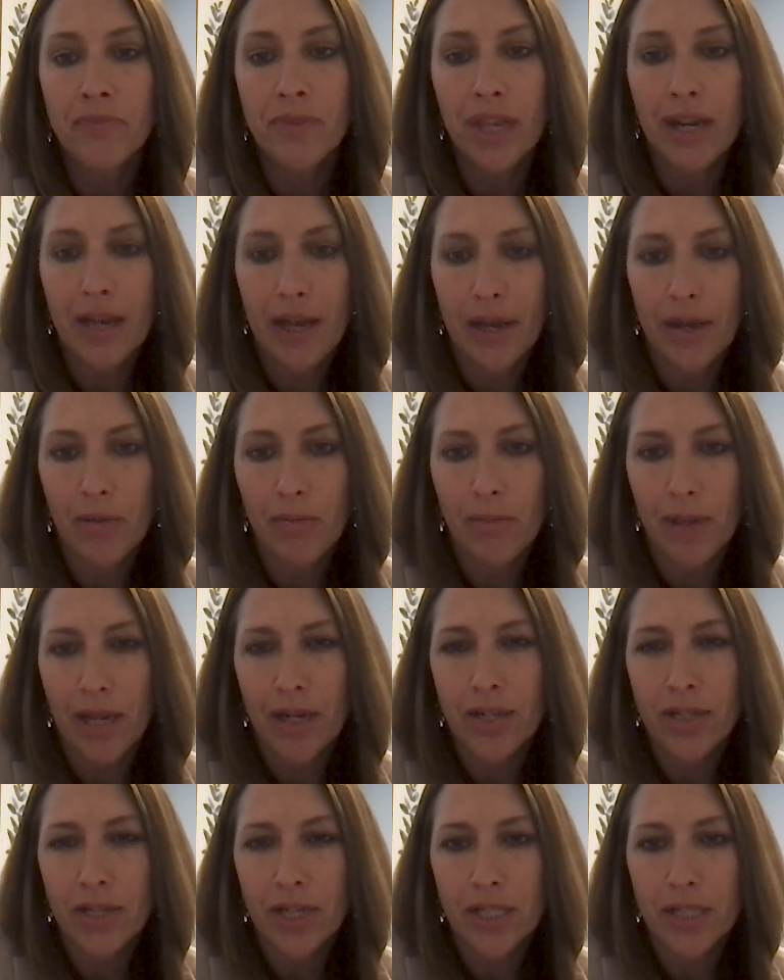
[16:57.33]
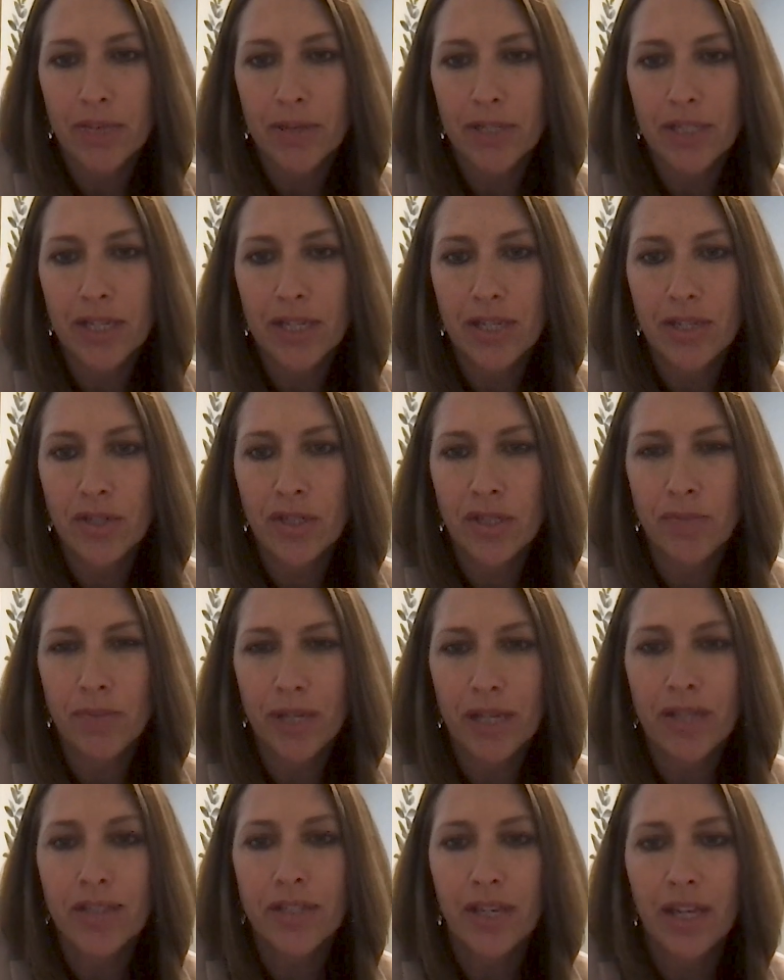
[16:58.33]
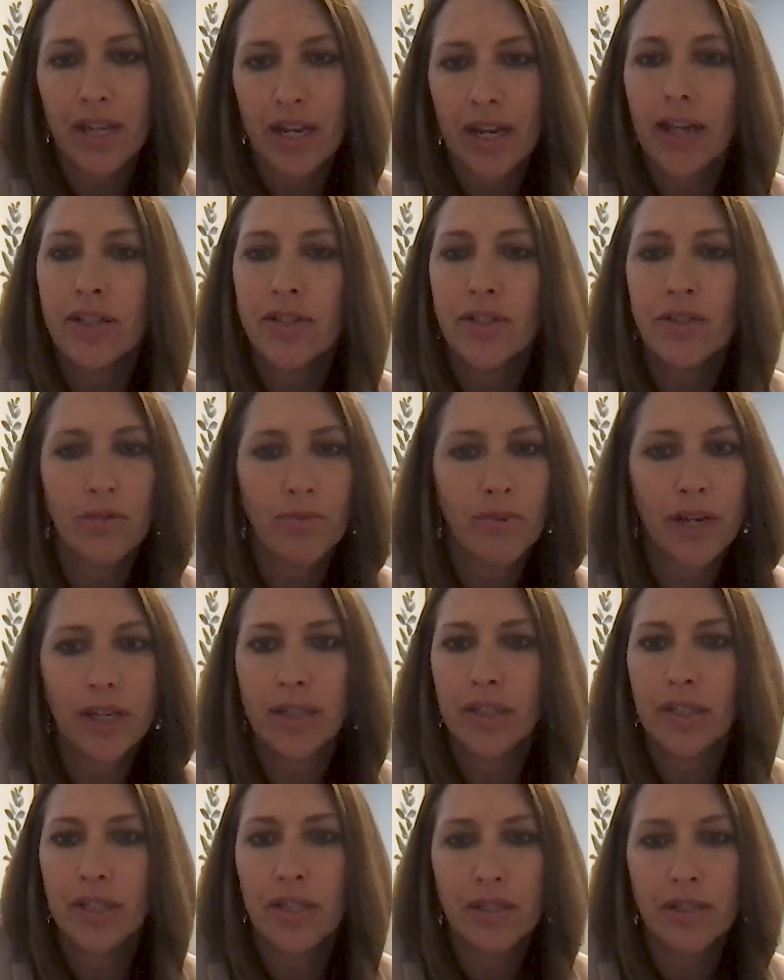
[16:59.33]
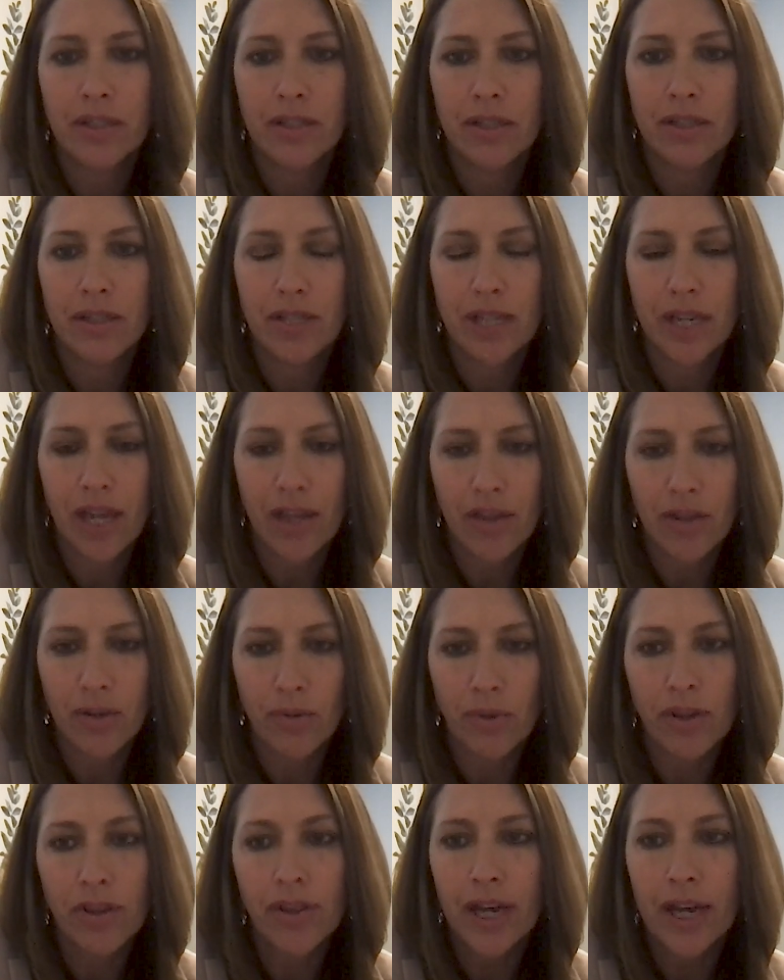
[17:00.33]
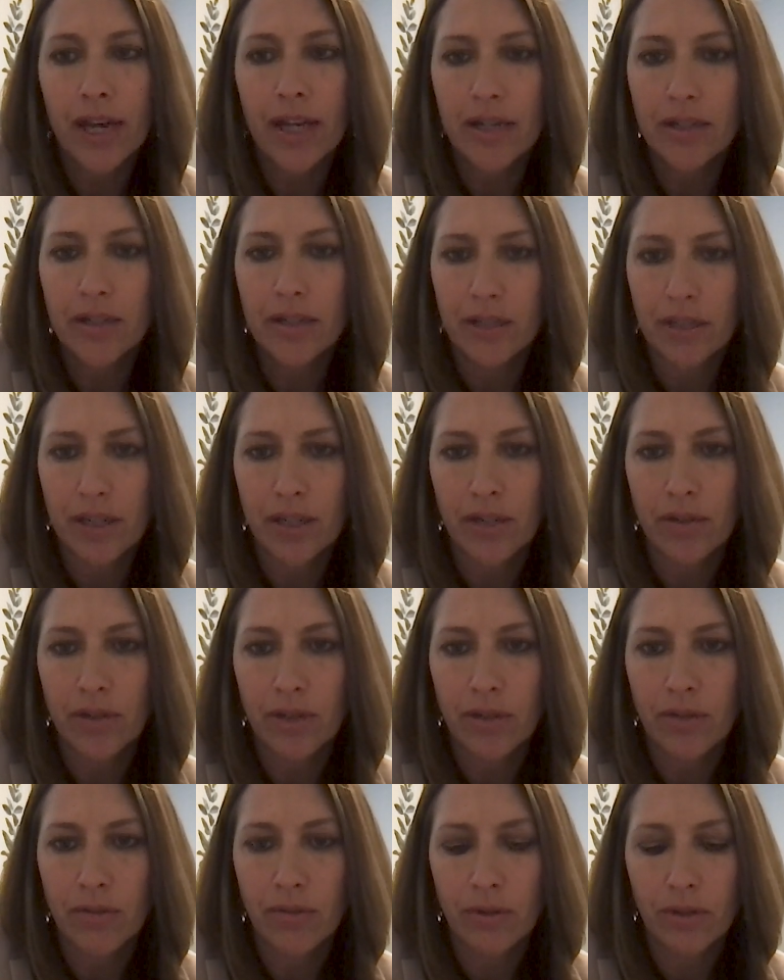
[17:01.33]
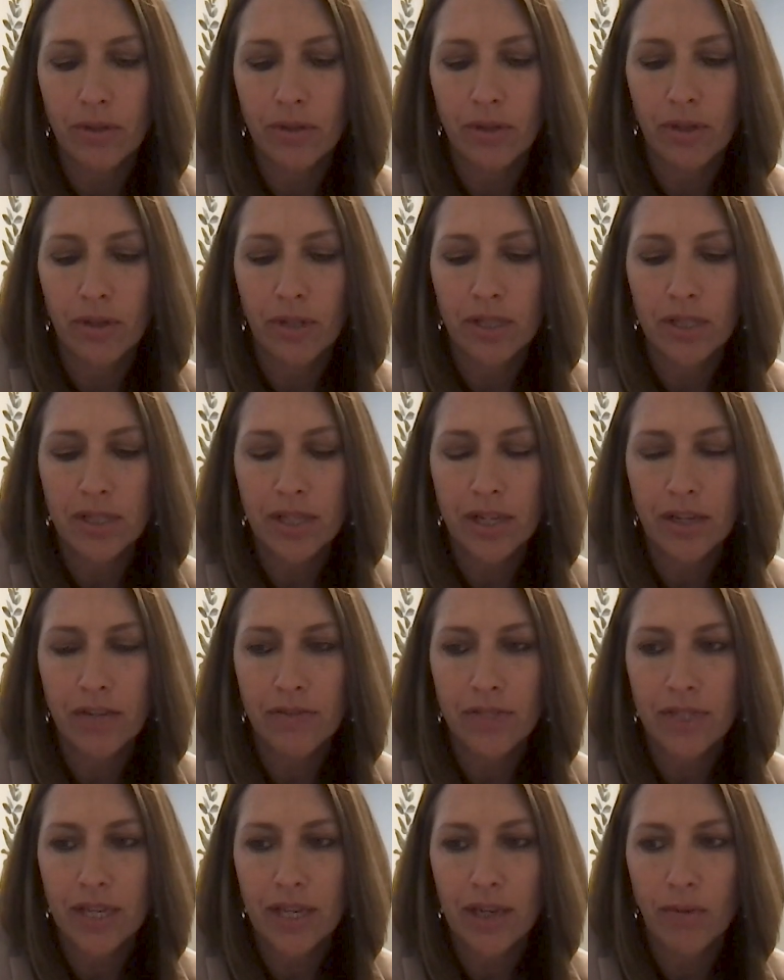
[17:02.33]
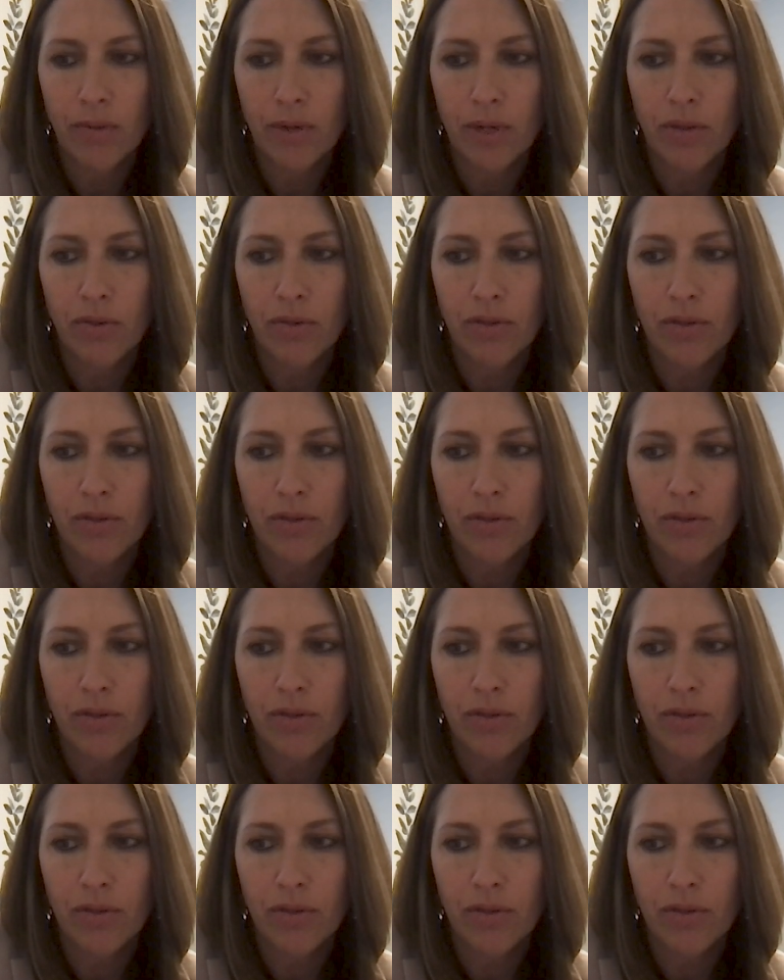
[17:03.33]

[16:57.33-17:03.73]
and how to manage expectations because it connects directly together with that. You instead of saying what you